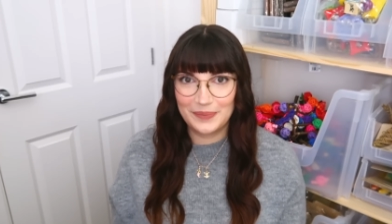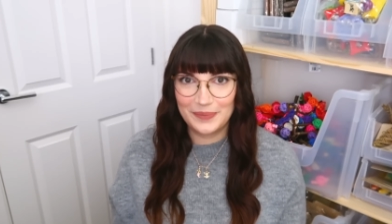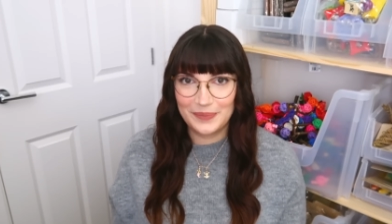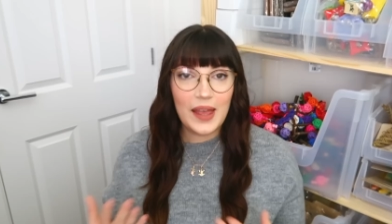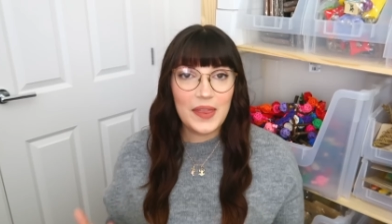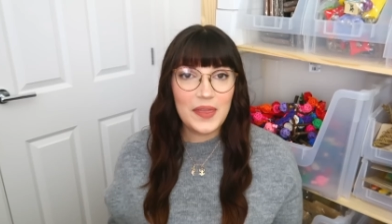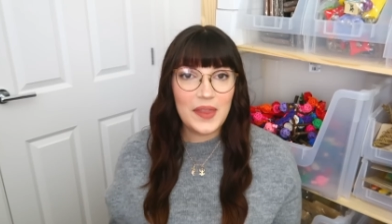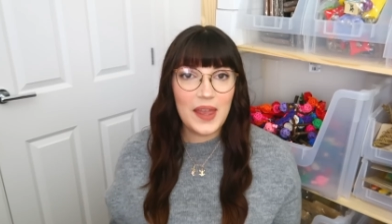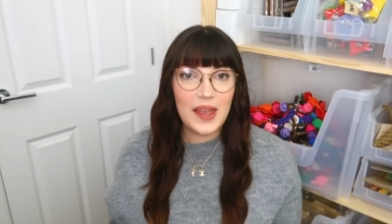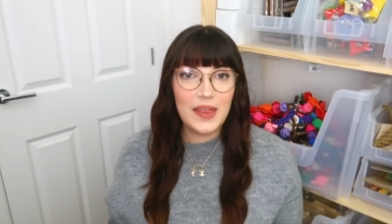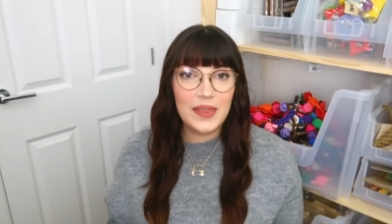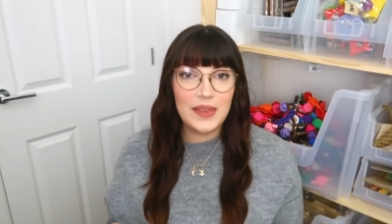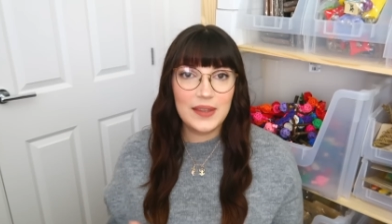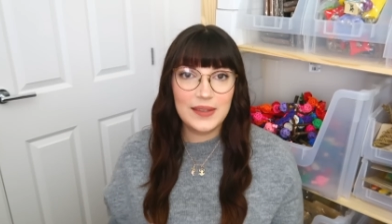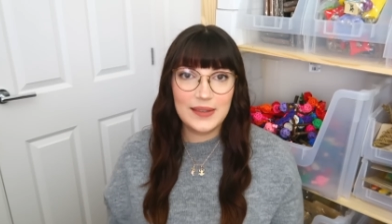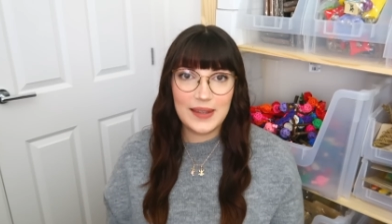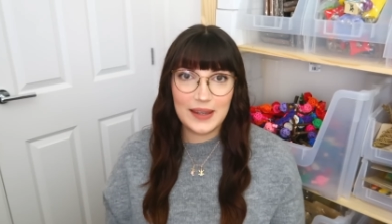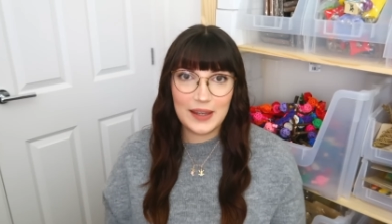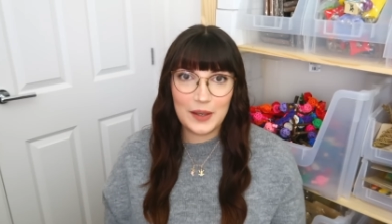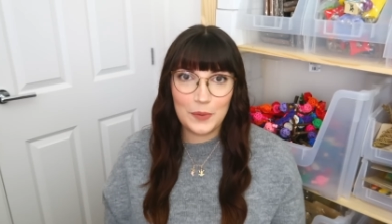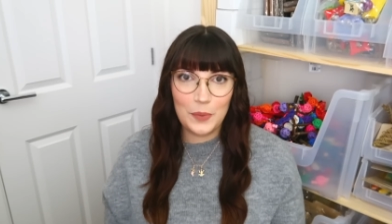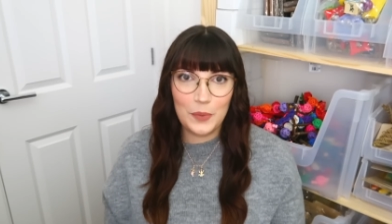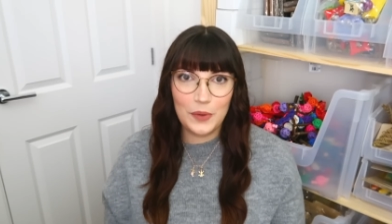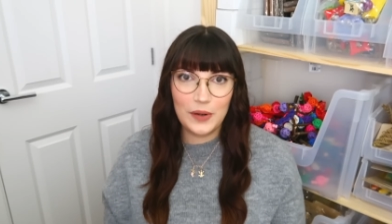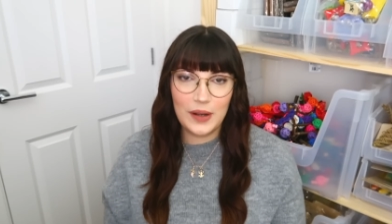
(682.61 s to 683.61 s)
And then the
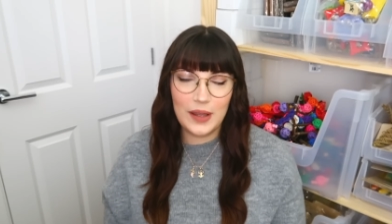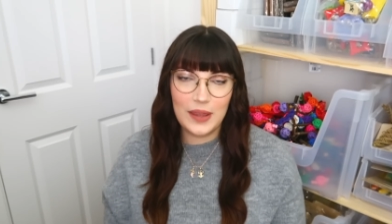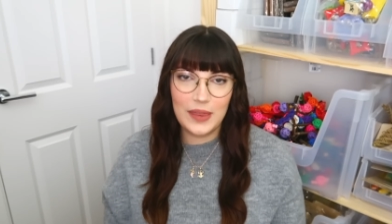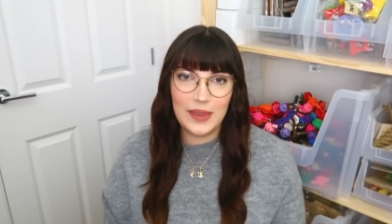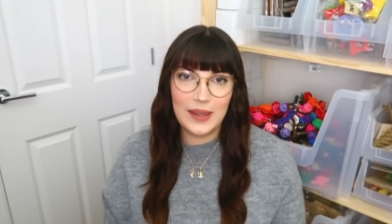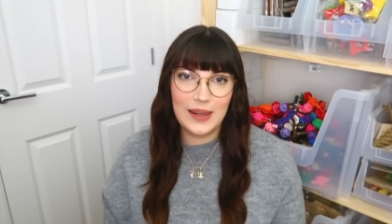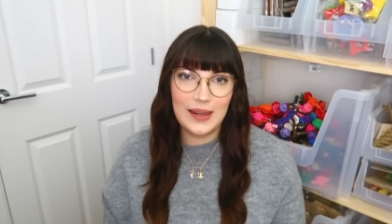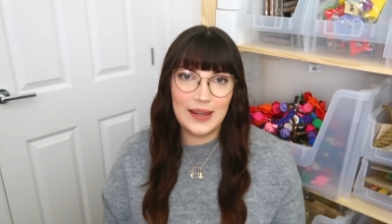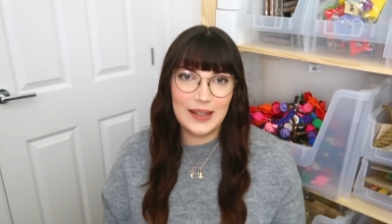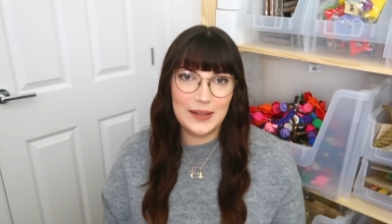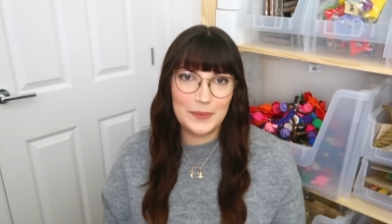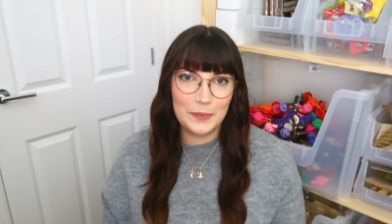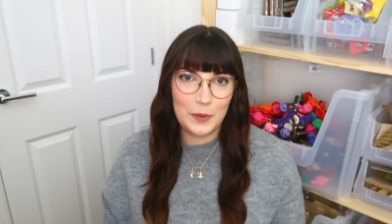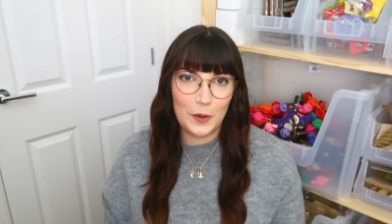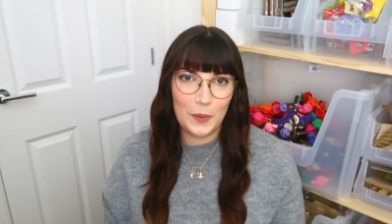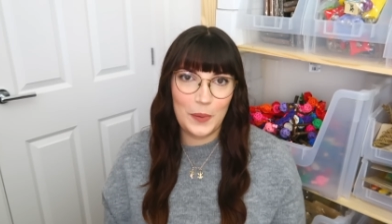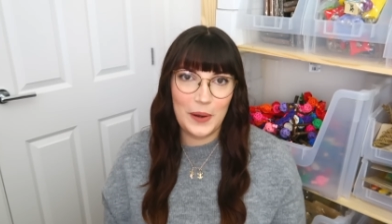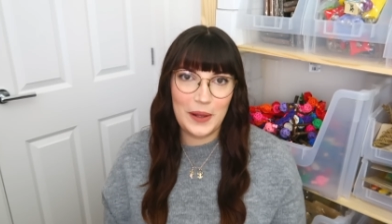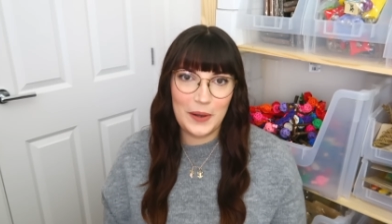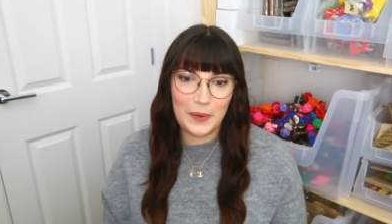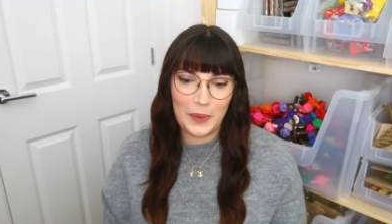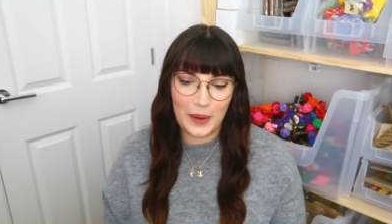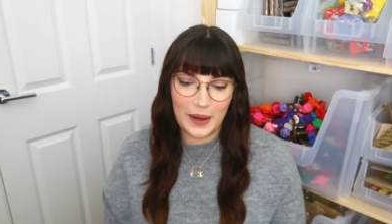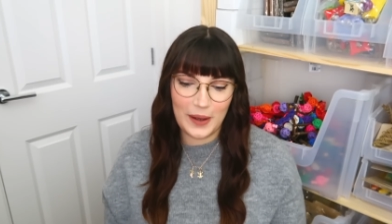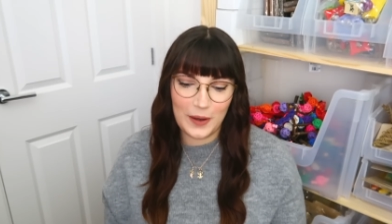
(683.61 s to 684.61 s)
second one I think is
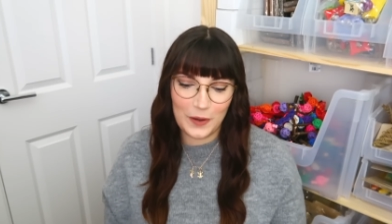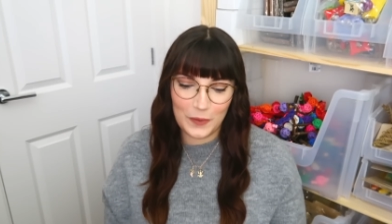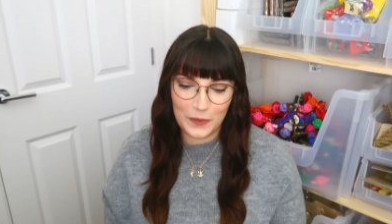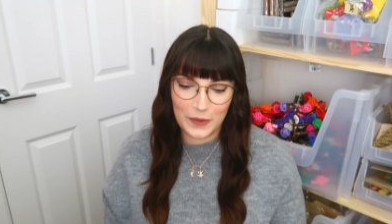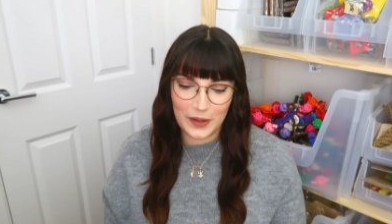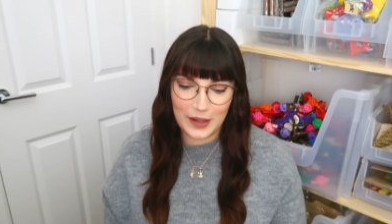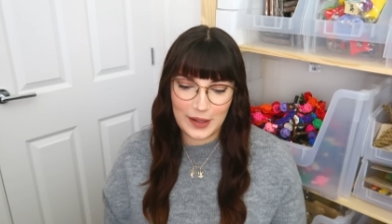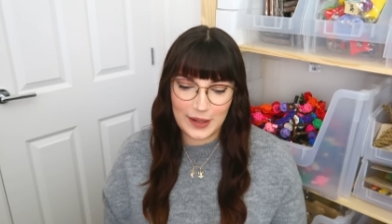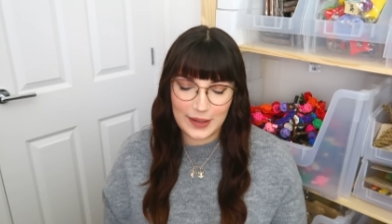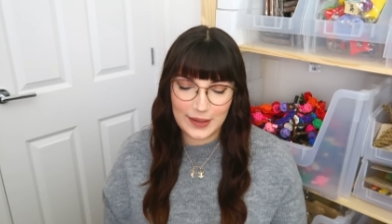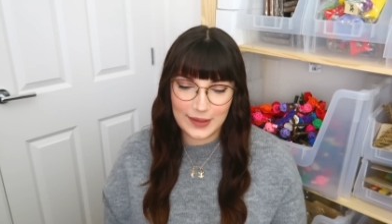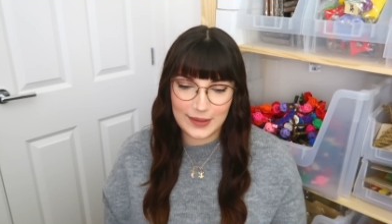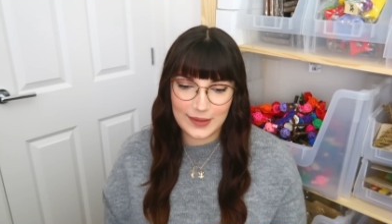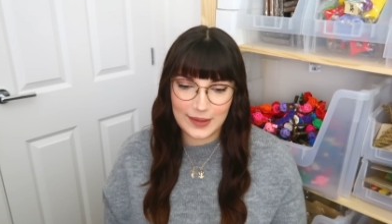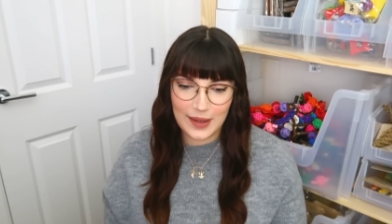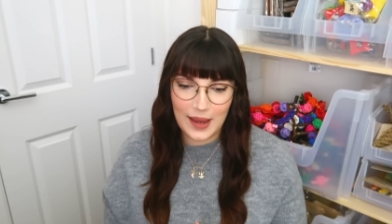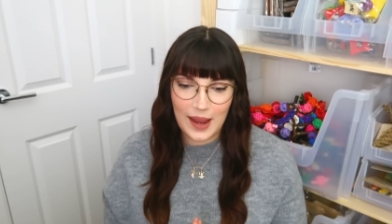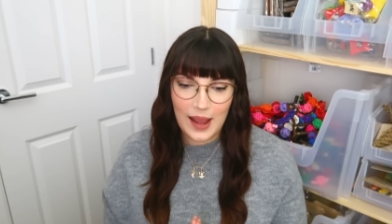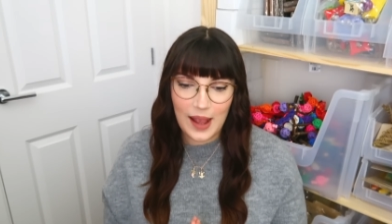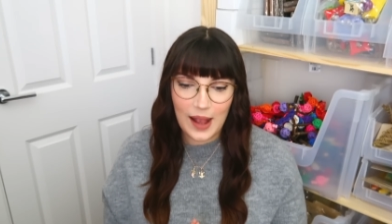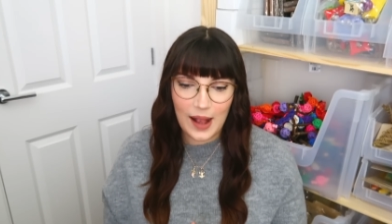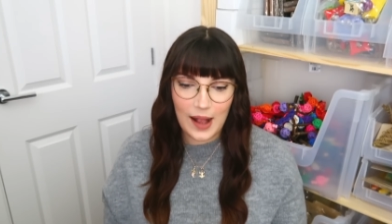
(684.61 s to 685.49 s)
probably quite obvious,